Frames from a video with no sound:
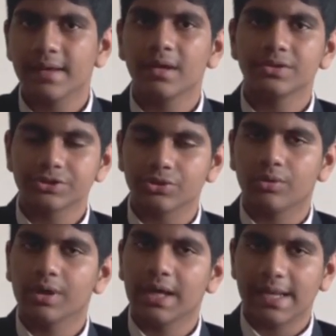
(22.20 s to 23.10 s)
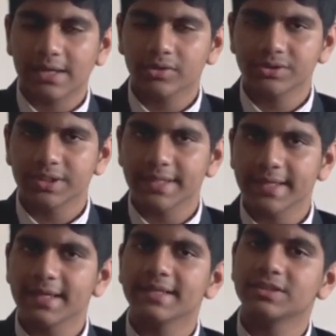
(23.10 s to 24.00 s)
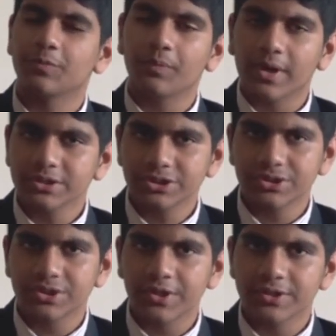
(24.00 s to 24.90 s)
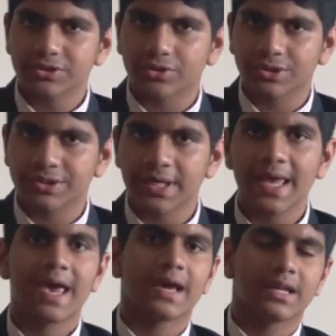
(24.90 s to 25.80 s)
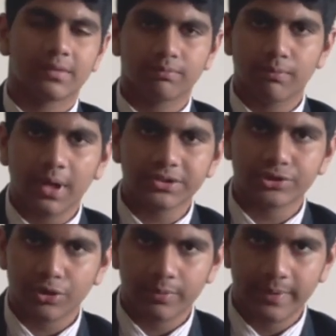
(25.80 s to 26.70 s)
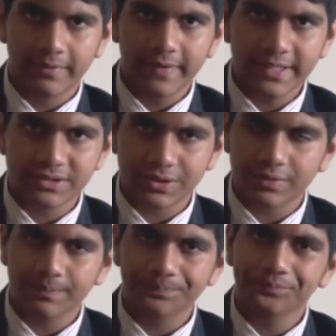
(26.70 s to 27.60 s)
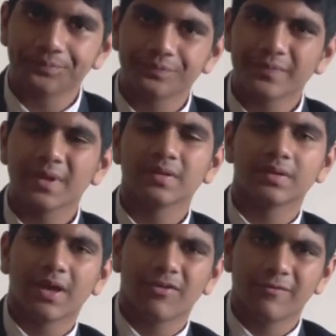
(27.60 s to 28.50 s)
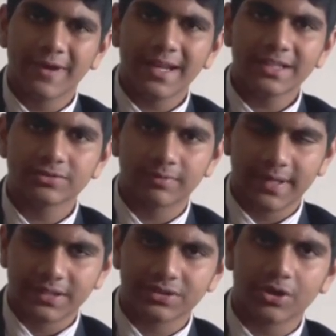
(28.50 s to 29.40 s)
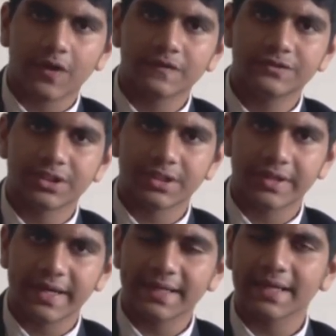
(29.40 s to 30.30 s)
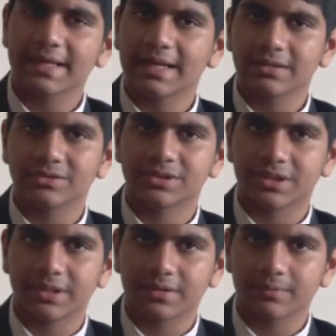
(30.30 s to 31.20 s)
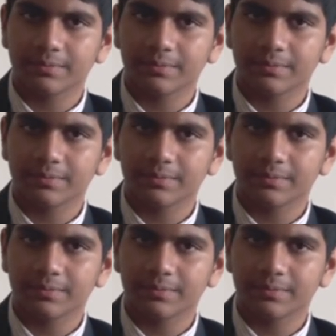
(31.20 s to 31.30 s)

So, electricity is a precious resource that must not be wasted. There are various ways of generating electricity.